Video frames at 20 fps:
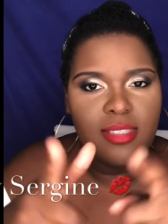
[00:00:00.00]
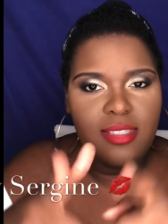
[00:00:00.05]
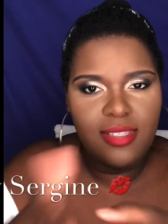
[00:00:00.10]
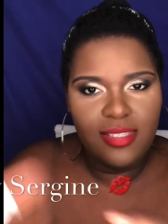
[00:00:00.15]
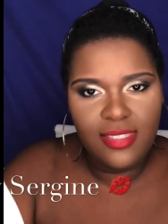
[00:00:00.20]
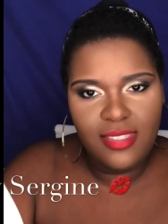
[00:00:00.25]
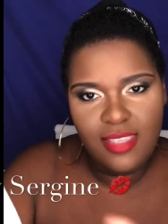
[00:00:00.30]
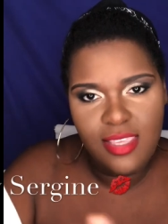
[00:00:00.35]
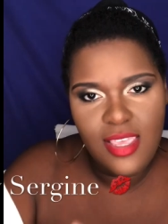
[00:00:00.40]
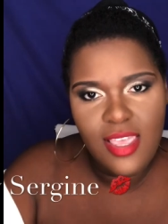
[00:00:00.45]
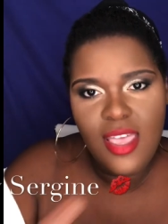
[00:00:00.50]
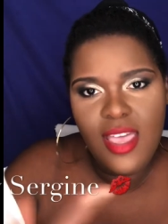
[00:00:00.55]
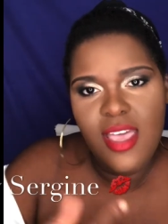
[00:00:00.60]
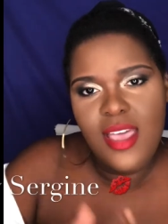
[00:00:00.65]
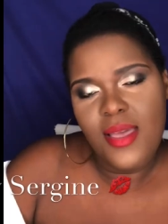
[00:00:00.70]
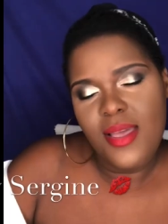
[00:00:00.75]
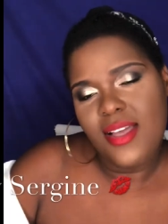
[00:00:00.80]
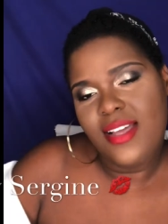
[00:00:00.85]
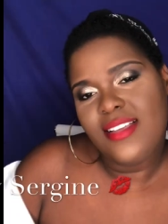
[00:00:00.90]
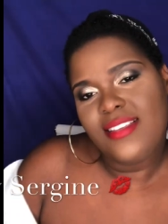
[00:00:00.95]
to see.
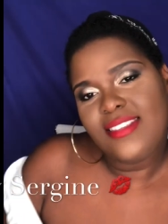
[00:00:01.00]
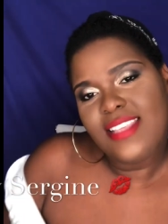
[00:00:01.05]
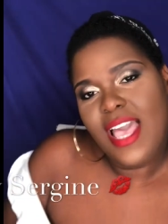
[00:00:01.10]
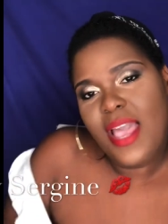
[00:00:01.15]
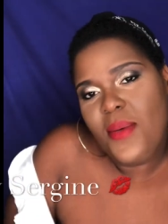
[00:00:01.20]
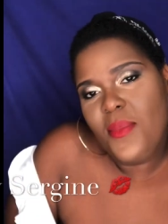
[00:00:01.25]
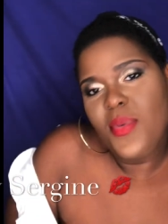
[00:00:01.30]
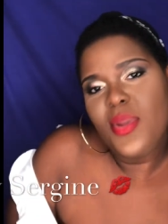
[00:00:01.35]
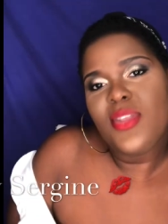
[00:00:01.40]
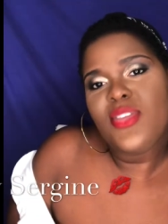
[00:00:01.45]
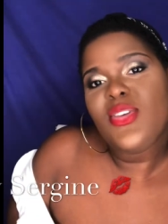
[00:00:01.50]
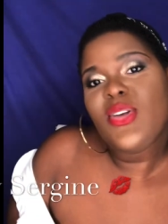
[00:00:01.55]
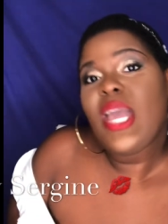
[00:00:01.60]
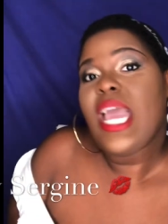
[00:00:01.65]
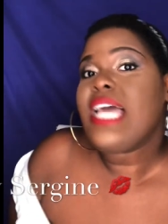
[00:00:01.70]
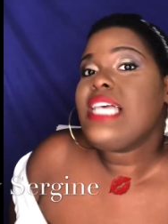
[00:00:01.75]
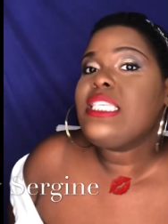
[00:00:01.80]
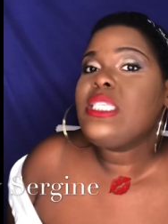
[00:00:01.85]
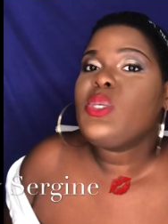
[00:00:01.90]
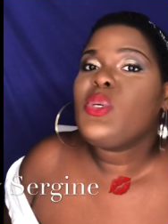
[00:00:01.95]
Because I want you
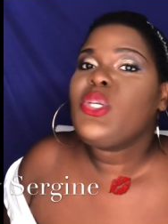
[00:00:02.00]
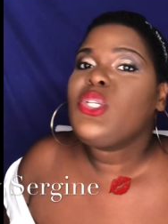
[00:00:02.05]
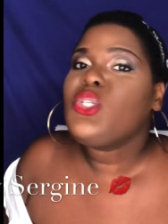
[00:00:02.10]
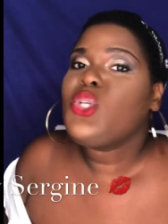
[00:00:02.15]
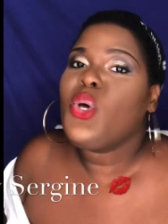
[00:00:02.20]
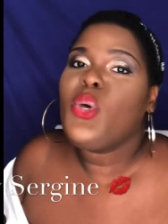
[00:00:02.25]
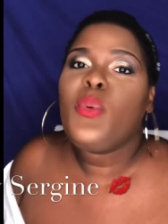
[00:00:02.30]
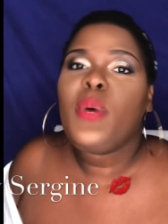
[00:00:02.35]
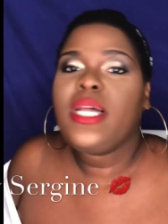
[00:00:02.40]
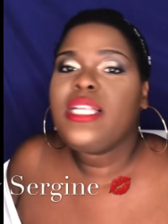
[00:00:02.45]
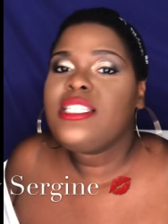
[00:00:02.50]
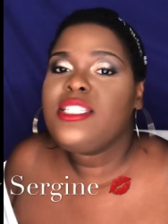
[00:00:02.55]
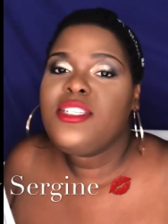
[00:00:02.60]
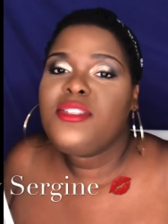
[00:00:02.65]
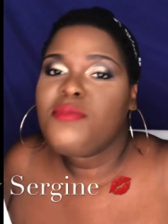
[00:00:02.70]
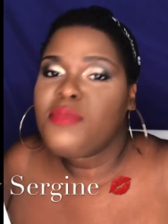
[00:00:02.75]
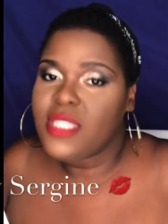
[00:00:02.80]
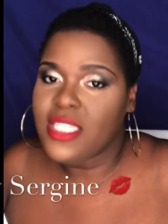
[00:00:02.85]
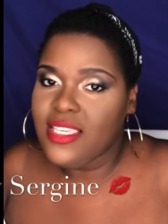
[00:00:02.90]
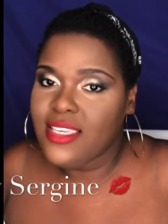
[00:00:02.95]
guys to enjoy
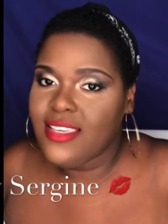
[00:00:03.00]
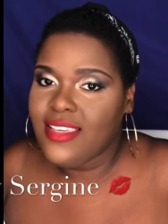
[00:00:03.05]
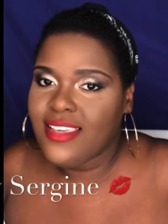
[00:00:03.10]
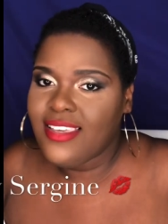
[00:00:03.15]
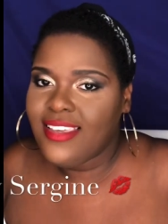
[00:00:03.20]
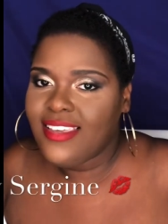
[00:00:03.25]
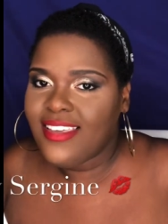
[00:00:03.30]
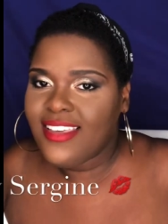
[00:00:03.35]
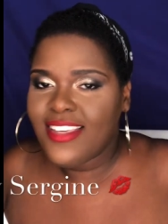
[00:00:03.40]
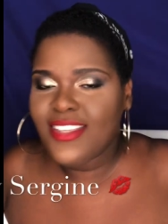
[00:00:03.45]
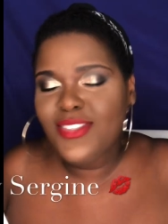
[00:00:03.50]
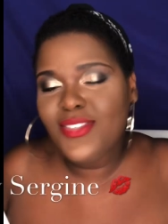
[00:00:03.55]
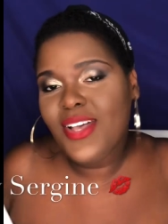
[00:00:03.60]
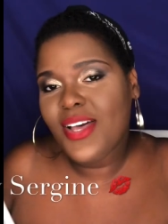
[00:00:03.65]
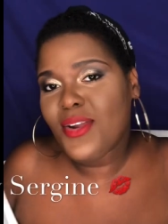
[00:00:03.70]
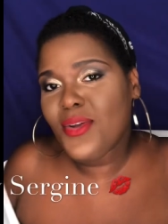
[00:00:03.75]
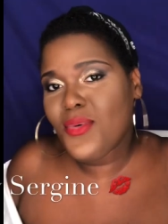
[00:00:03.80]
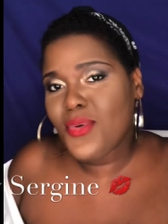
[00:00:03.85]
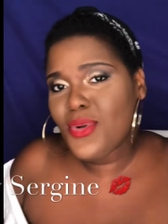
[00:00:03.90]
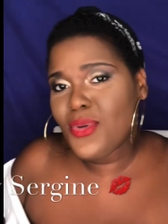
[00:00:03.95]
watching me. So I
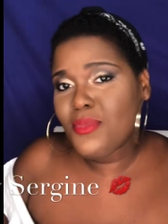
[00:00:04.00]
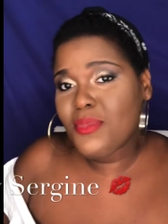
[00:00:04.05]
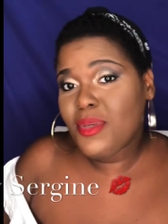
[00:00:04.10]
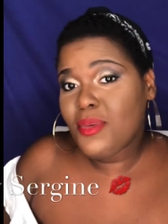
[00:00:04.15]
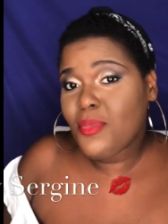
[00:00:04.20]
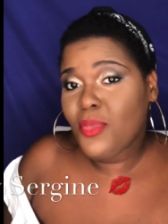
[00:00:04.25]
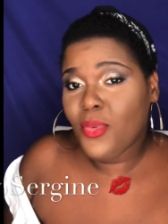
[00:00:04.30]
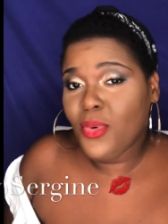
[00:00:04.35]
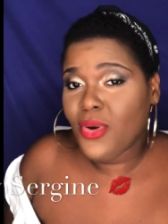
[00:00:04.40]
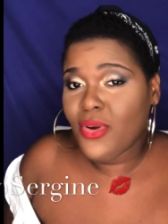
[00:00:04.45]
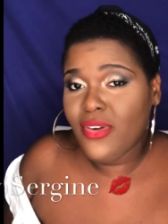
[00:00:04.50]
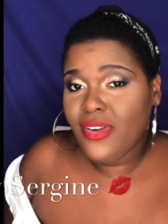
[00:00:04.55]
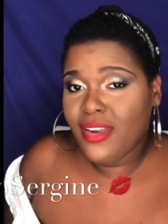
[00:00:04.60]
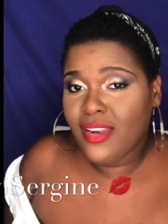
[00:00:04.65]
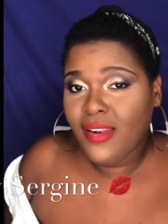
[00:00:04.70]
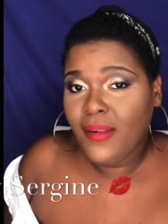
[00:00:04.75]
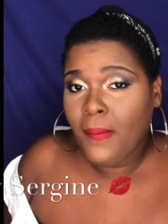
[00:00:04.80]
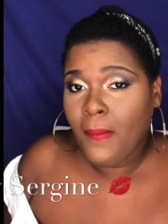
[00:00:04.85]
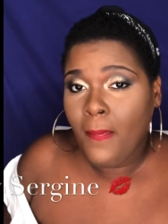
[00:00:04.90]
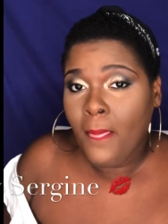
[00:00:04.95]
don't want to be
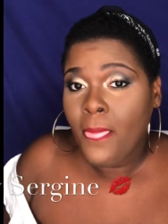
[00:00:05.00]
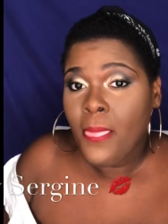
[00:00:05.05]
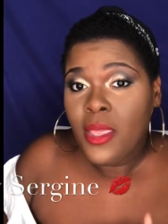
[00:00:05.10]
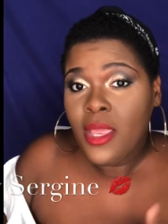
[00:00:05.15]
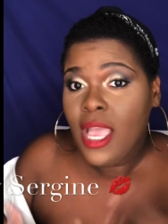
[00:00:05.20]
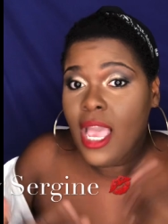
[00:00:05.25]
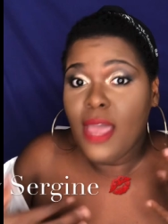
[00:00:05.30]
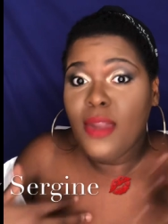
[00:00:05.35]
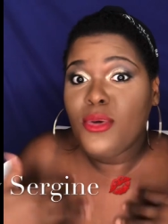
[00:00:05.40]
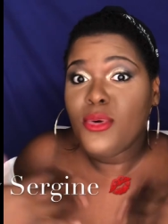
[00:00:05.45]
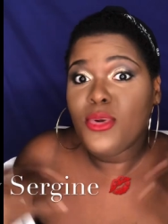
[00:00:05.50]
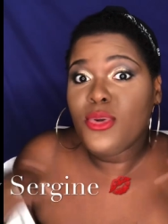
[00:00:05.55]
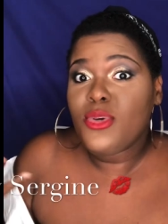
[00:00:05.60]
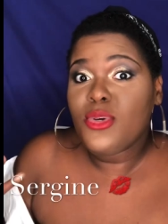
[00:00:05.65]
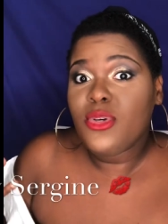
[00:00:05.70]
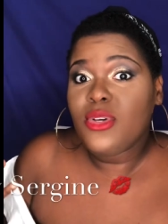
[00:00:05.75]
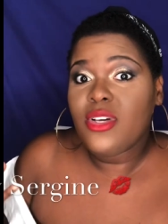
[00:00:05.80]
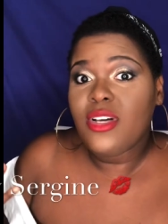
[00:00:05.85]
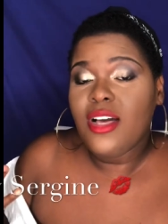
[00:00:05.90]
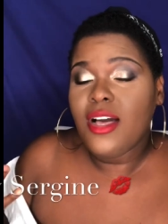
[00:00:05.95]
boring. I don't
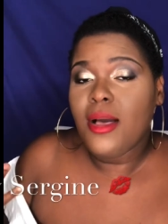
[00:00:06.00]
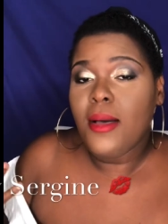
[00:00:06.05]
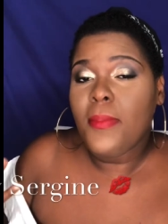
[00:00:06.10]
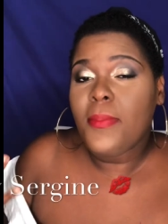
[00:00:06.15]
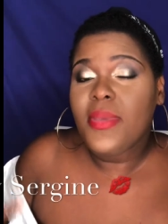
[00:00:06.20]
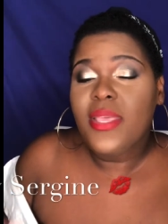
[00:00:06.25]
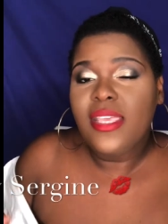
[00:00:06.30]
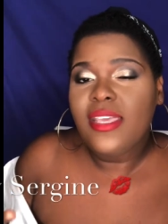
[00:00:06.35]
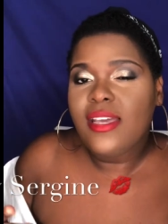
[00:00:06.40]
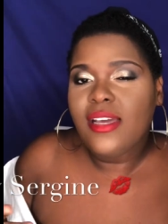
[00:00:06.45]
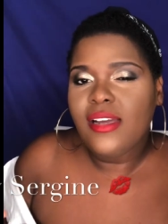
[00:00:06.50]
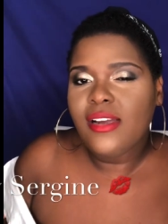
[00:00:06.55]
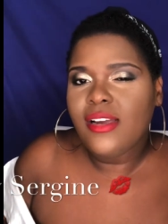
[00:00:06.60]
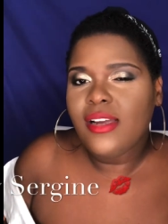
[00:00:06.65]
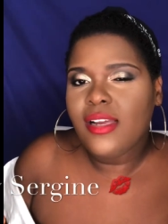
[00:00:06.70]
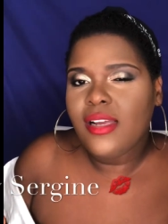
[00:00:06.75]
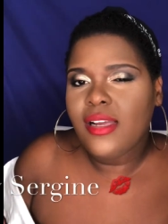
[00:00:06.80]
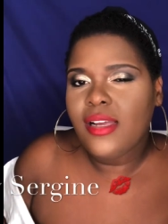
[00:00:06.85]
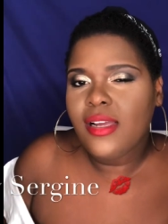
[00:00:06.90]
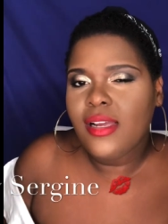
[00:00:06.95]
want to appear,
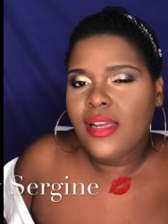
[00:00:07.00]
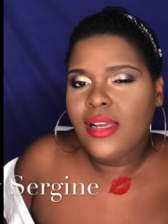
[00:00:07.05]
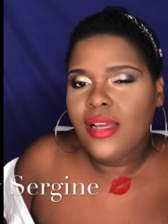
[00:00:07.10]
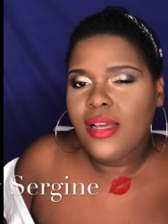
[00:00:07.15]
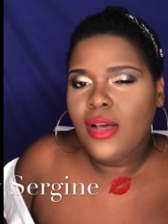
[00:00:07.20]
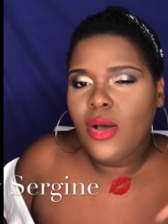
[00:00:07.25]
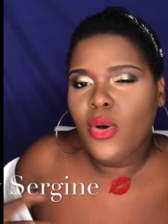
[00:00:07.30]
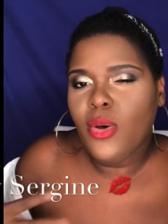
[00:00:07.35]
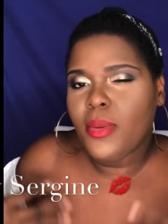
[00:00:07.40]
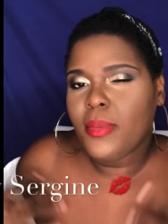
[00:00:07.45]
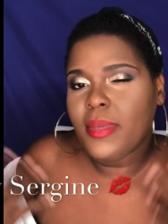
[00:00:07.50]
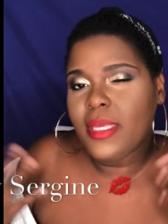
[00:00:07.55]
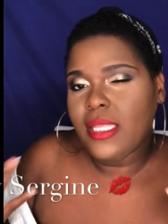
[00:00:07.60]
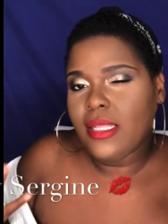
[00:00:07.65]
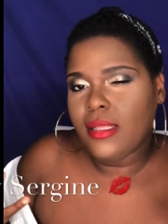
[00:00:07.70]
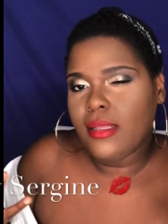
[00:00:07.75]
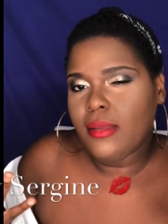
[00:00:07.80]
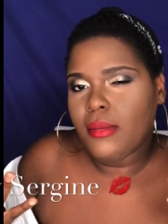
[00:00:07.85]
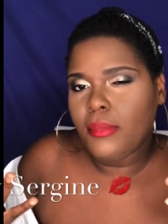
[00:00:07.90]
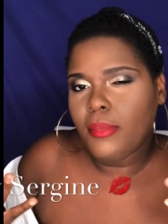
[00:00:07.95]
oh,
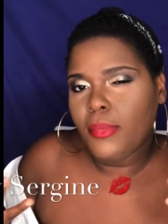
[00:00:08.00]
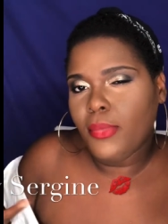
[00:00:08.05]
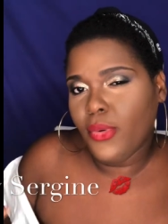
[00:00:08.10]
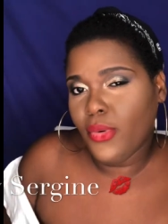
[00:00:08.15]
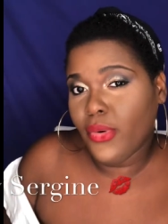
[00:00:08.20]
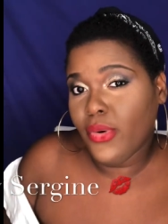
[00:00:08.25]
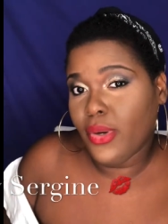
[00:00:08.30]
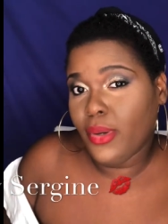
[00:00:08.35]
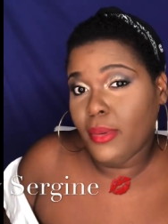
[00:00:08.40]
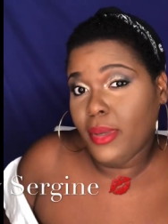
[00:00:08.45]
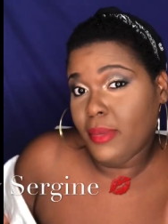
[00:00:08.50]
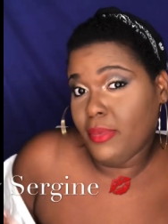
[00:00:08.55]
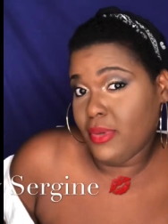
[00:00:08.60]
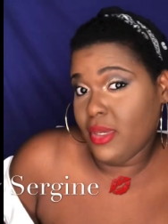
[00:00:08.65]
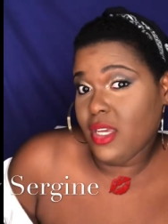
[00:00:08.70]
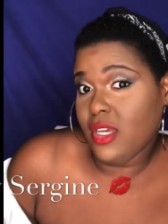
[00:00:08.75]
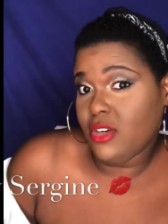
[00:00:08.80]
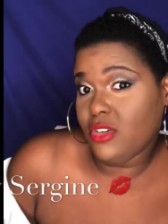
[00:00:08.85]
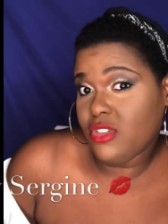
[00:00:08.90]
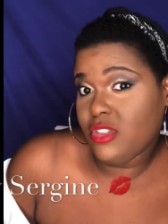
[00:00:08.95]
appeal, boring,
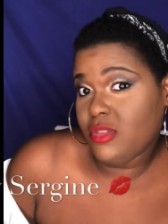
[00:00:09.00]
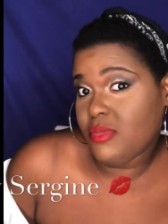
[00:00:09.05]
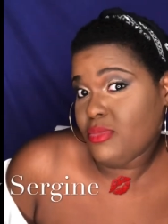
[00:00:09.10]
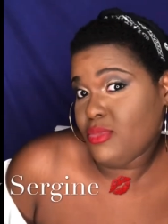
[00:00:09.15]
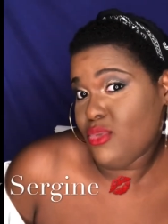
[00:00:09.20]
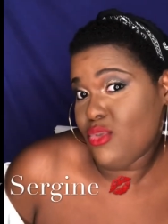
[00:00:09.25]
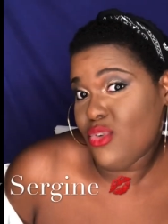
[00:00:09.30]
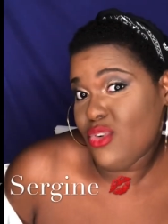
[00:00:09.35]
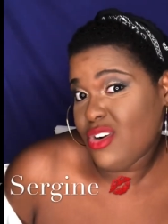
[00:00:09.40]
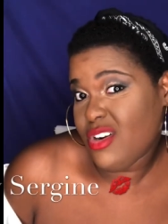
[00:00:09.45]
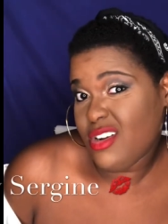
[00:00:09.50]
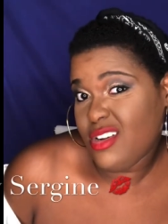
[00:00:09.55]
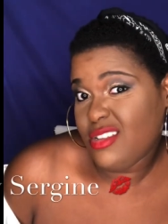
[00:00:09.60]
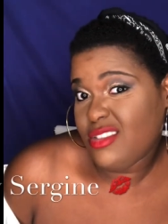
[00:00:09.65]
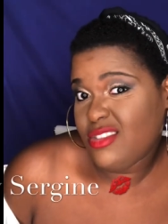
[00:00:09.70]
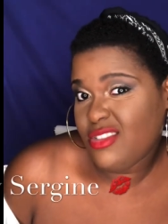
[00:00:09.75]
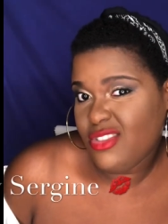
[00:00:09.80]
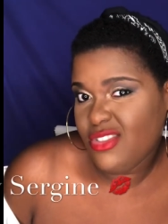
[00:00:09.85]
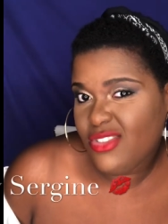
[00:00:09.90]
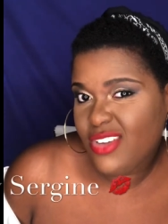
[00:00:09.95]
appears boring
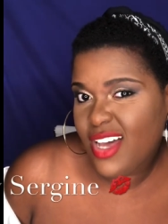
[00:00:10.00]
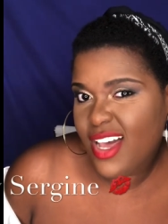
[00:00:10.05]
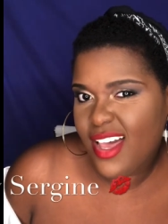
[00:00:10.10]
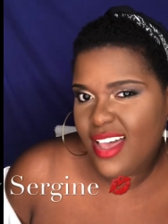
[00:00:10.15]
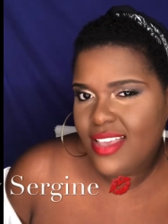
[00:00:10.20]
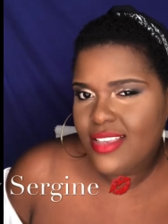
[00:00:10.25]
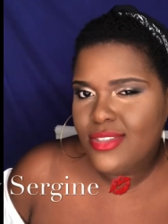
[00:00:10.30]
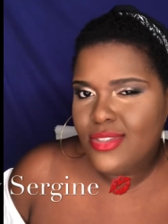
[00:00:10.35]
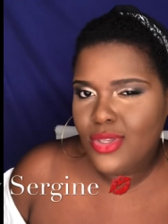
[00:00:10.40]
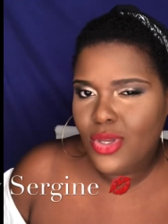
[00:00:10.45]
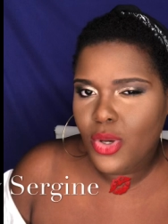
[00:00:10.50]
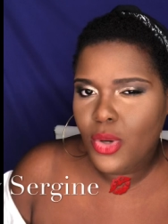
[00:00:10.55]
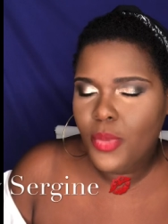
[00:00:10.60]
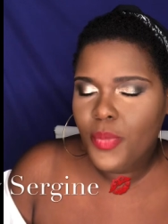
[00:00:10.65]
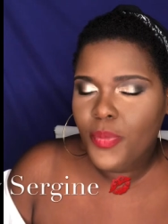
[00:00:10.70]
to you guys. So